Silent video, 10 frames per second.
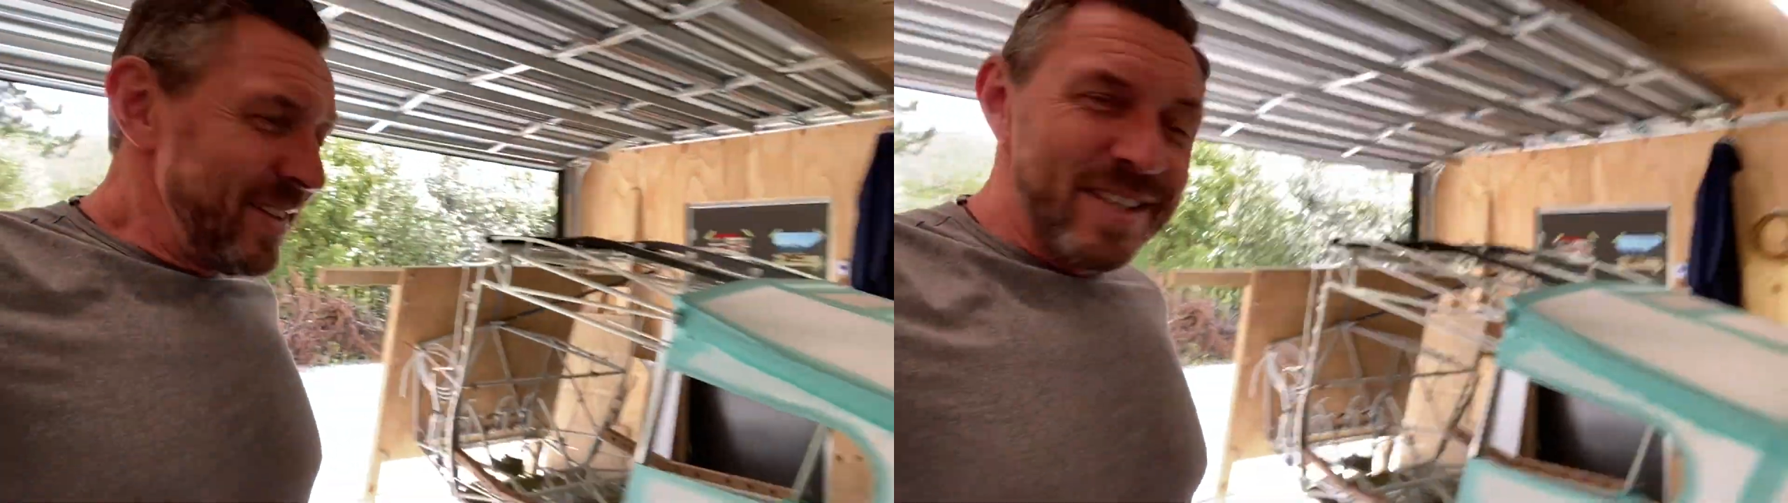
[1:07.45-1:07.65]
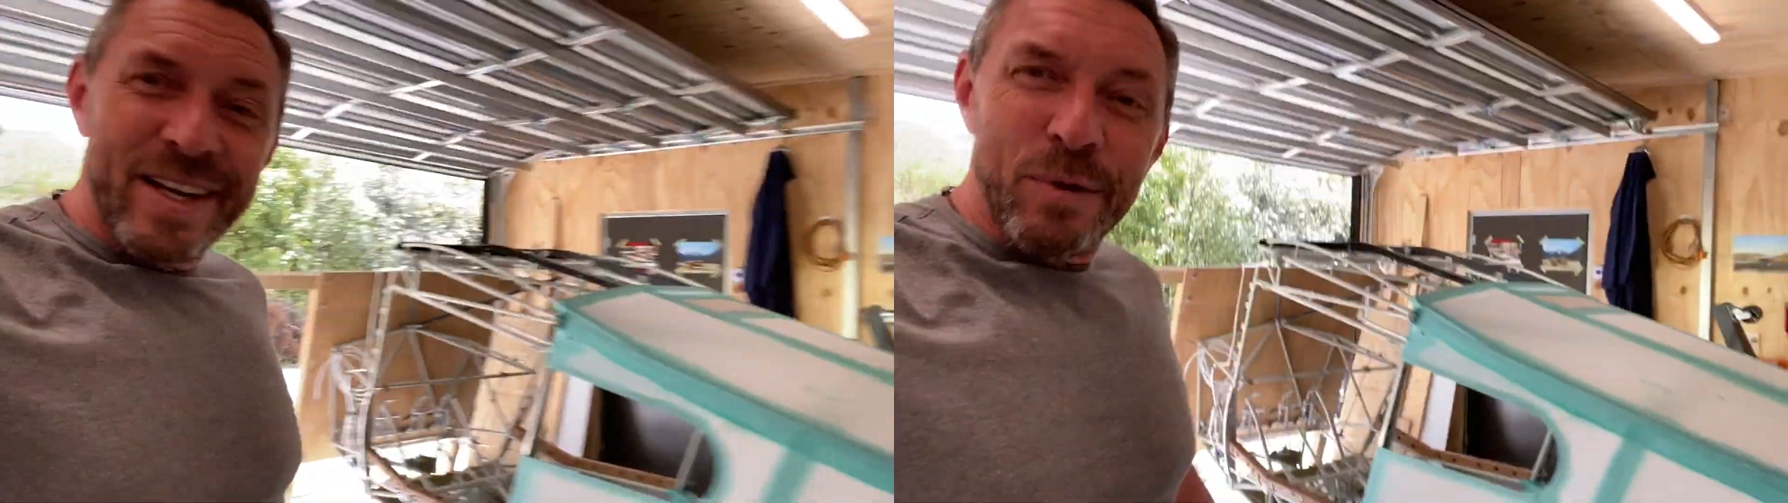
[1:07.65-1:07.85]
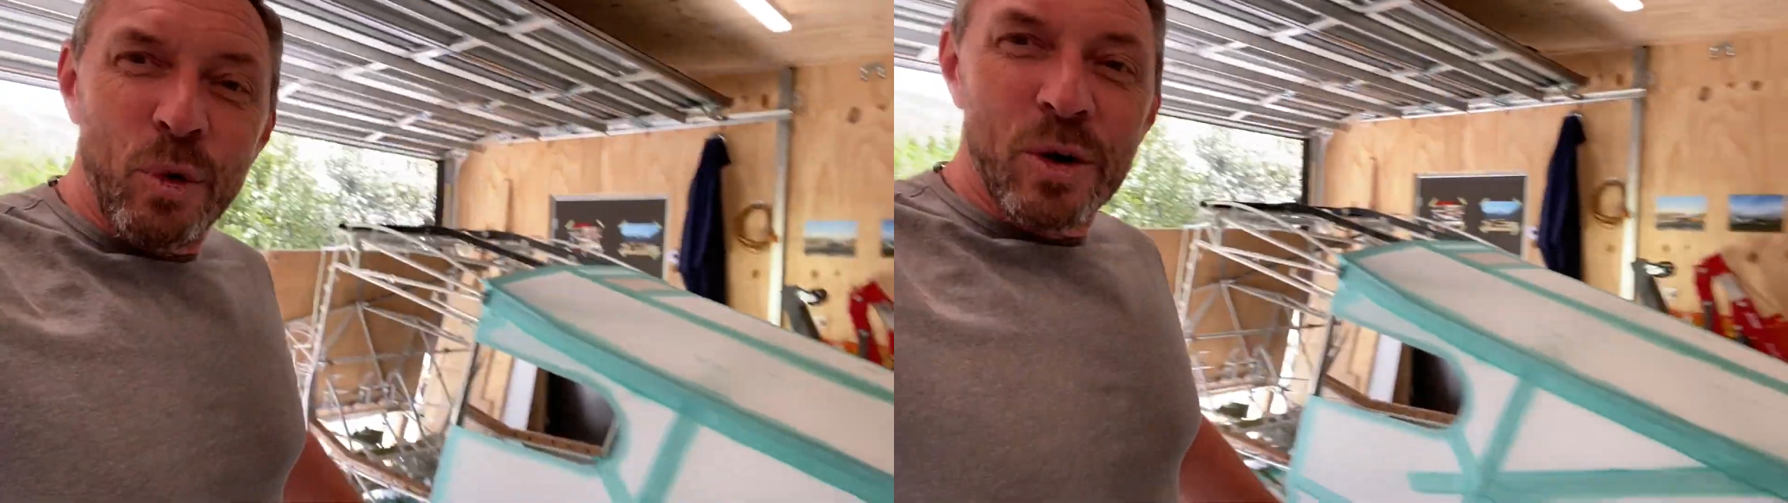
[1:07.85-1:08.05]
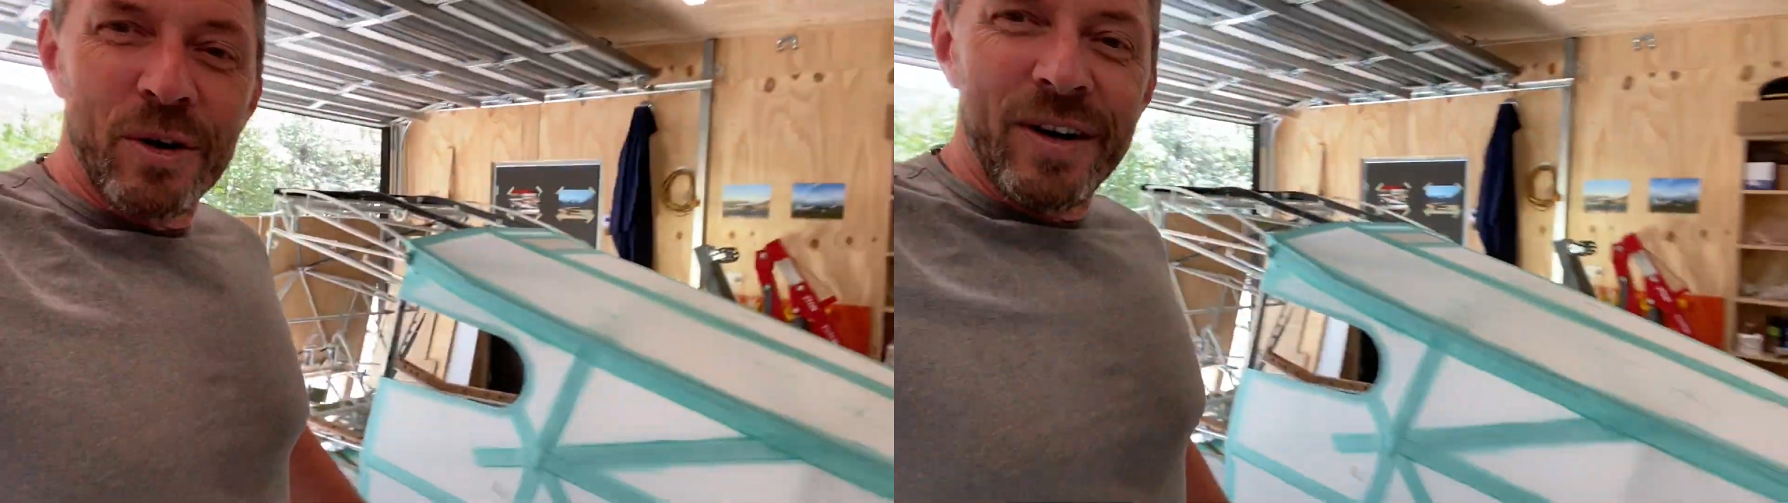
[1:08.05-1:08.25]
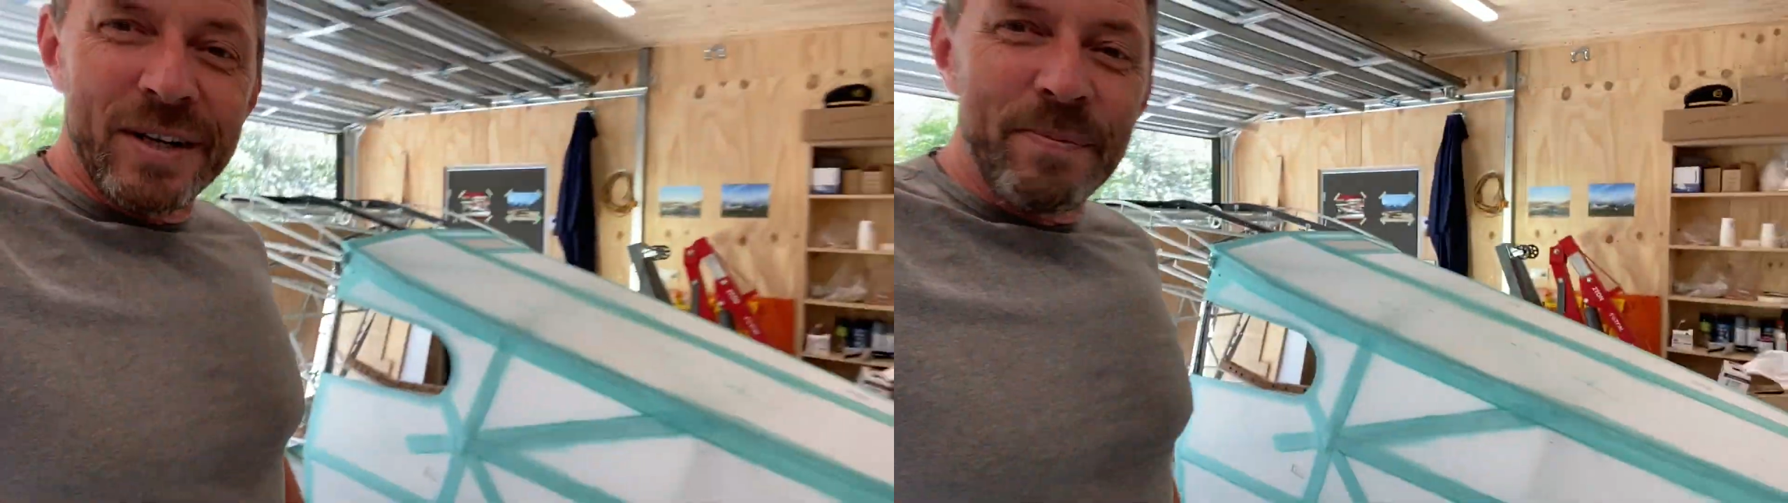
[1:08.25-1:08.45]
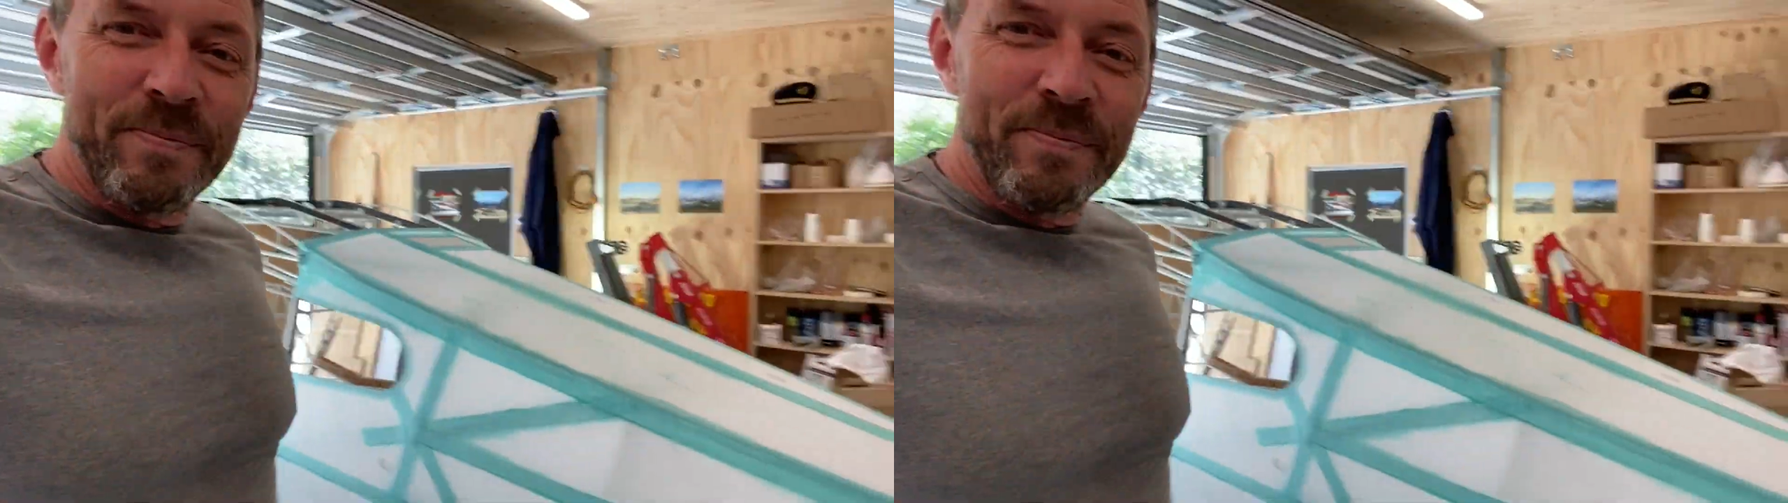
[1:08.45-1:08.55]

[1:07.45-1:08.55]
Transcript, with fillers: take a walk around.